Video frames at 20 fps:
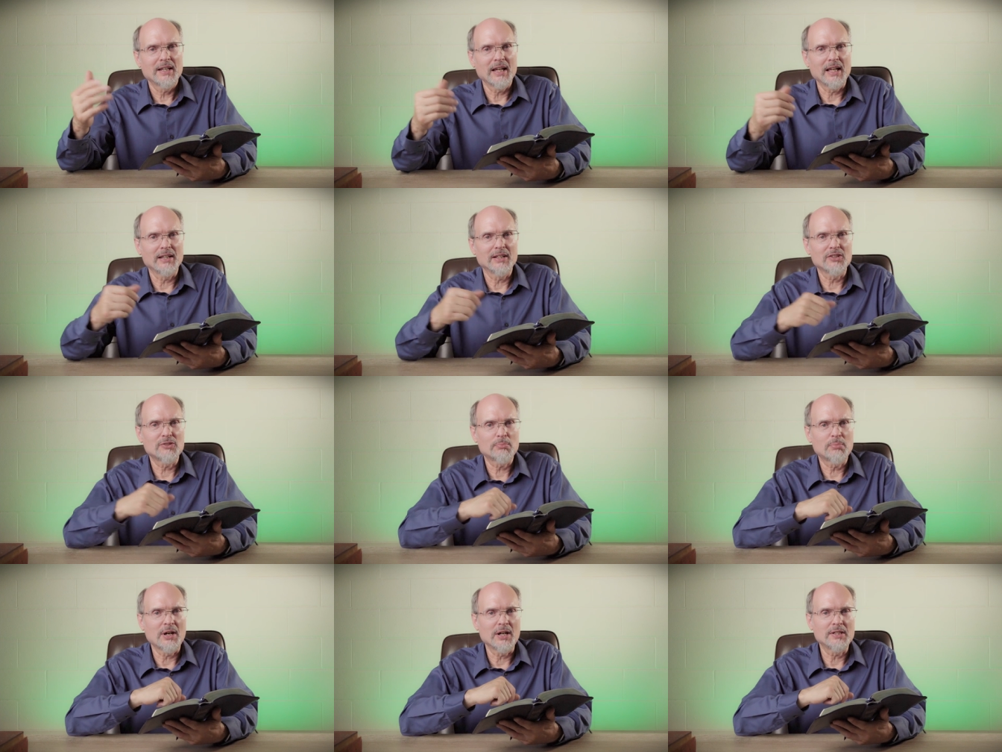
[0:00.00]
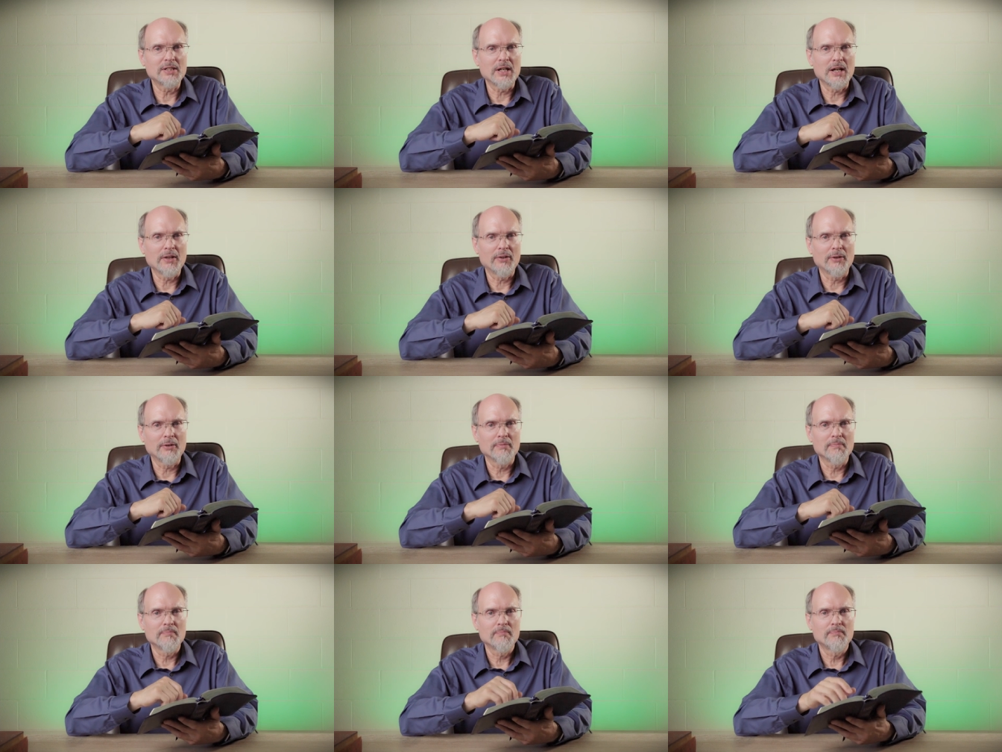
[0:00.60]
and let's pray
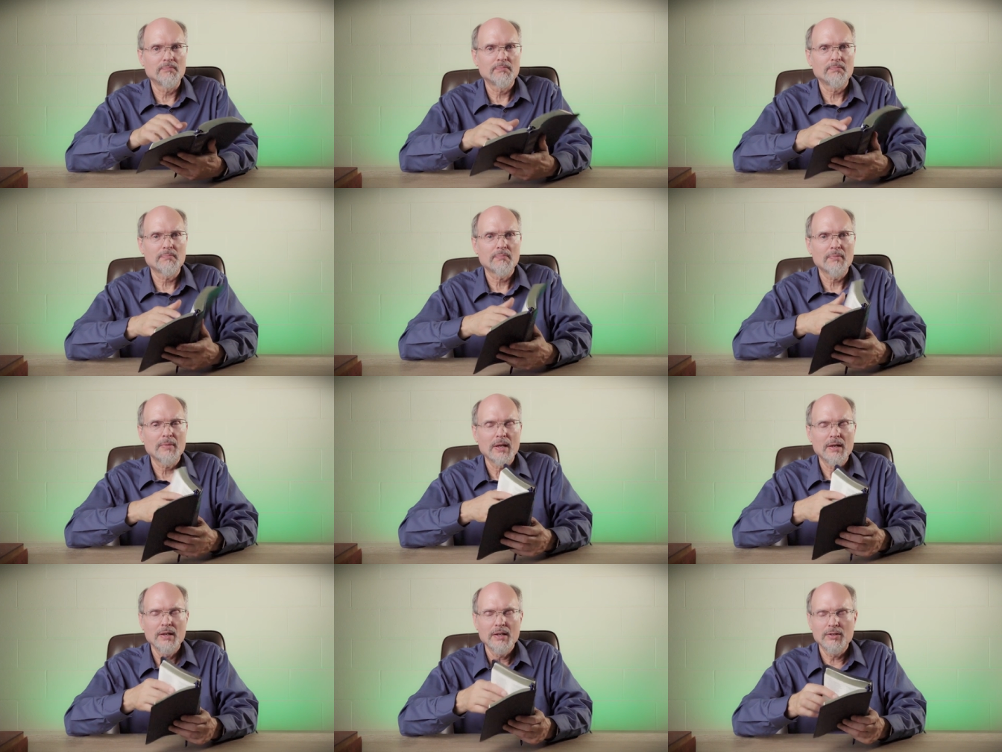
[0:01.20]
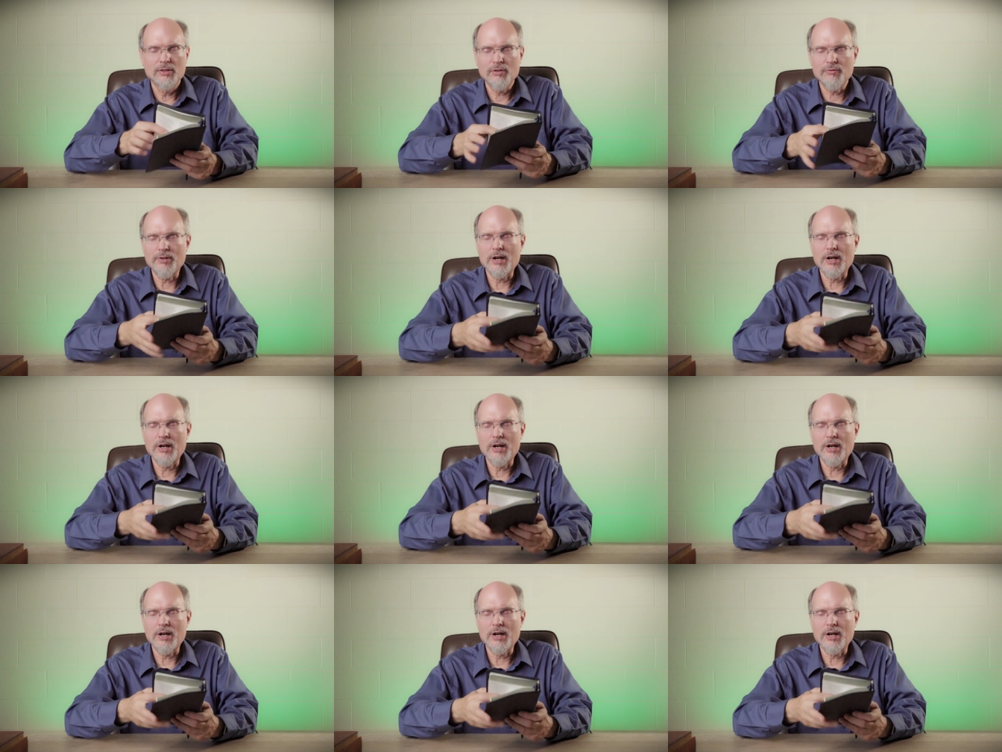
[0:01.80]
together. Dear